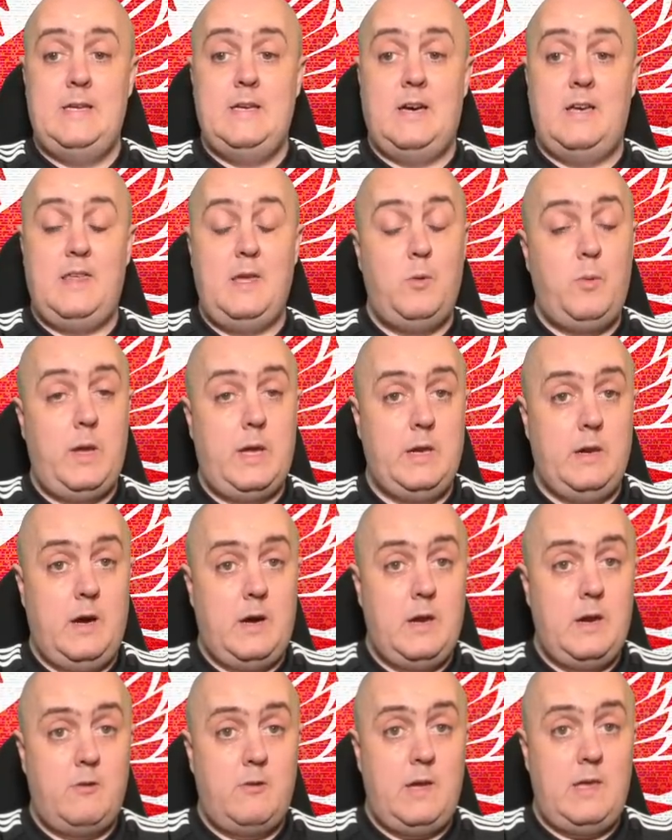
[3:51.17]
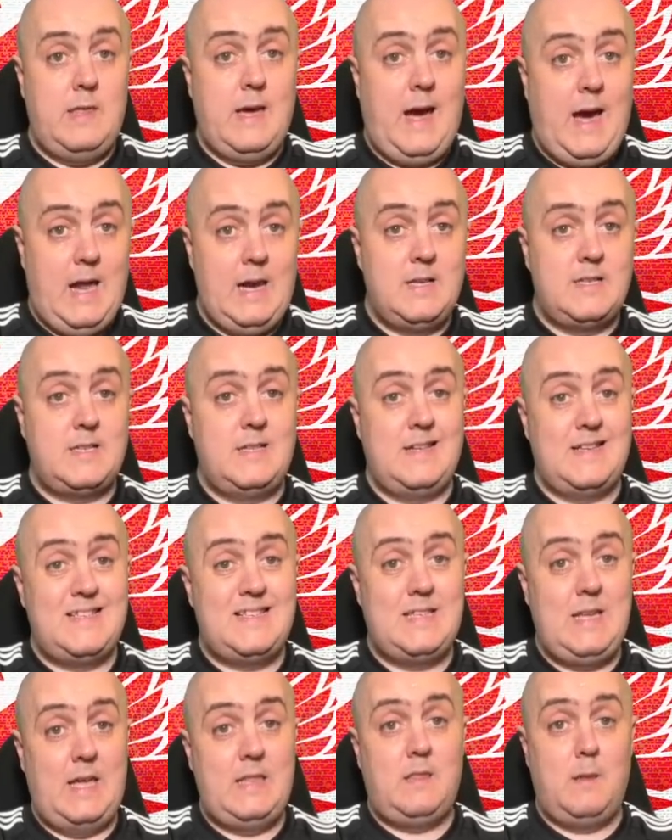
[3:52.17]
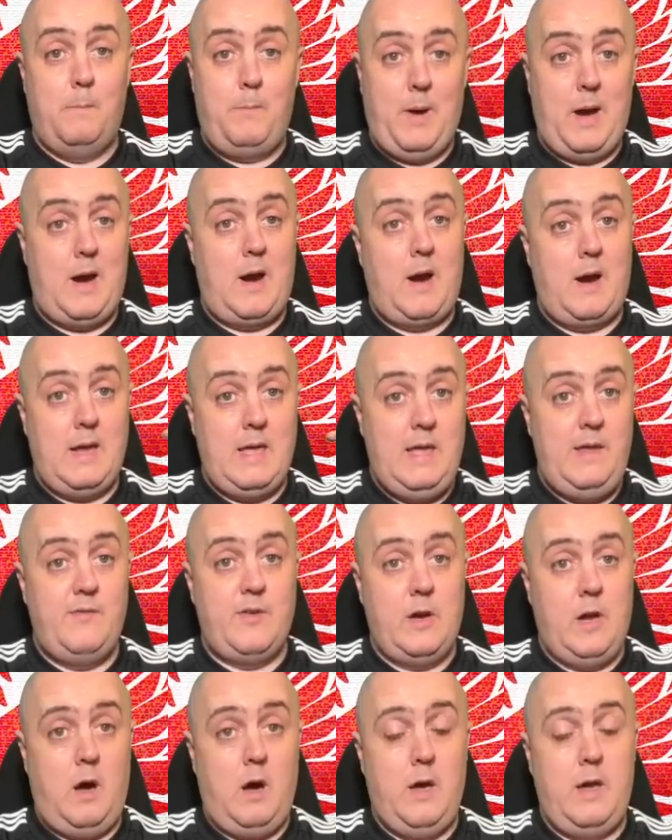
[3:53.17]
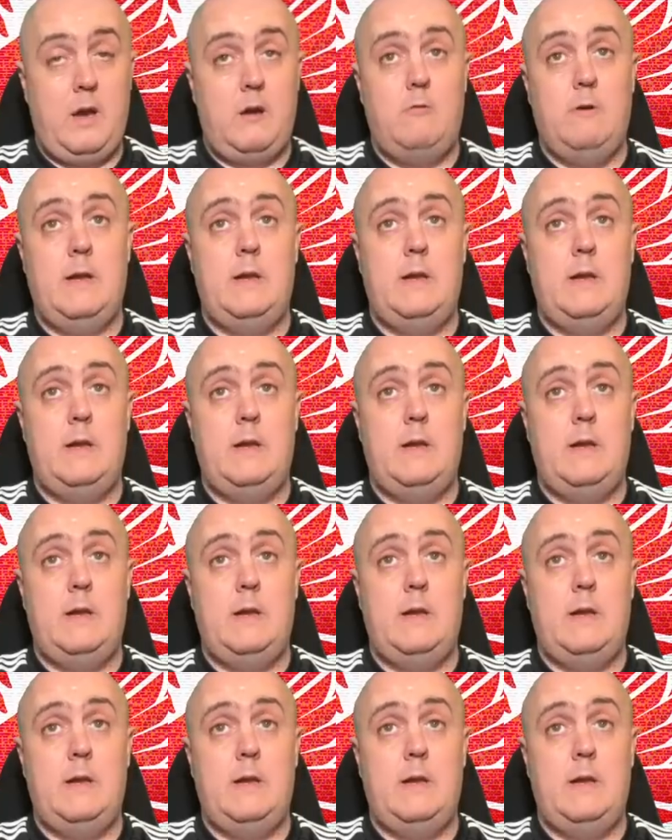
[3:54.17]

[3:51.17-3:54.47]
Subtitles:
I think we can all agree that Alisson has set the bar even higher.